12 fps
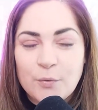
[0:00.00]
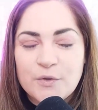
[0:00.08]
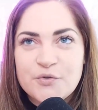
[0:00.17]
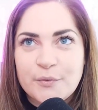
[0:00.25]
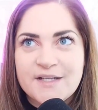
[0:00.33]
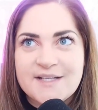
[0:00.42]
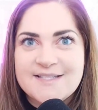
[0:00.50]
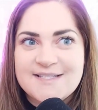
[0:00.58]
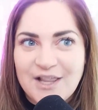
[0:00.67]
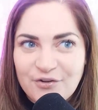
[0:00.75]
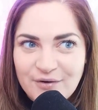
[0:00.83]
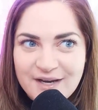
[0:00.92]
which will
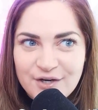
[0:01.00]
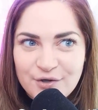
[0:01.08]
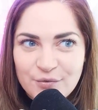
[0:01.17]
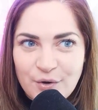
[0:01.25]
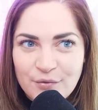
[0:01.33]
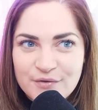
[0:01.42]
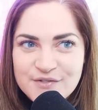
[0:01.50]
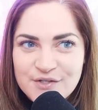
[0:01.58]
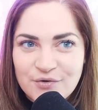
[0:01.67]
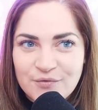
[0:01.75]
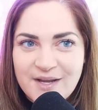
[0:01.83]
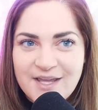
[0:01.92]
accelerate your growth
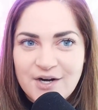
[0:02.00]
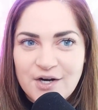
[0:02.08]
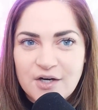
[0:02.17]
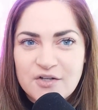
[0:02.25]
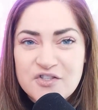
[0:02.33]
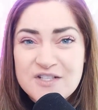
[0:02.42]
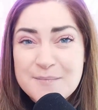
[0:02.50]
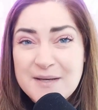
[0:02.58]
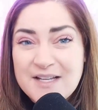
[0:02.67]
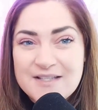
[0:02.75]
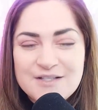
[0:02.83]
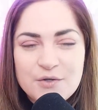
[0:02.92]
as a creator just
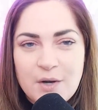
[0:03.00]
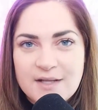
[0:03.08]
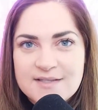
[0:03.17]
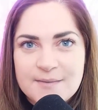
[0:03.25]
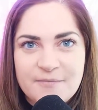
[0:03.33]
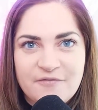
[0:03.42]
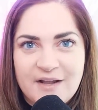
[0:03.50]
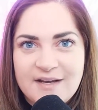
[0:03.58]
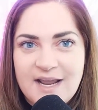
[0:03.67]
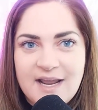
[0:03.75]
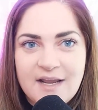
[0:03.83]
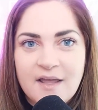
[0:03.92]
because you got some
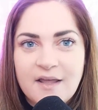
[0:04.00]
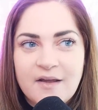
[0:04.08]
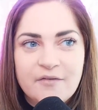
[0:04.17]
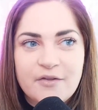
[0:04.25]
funding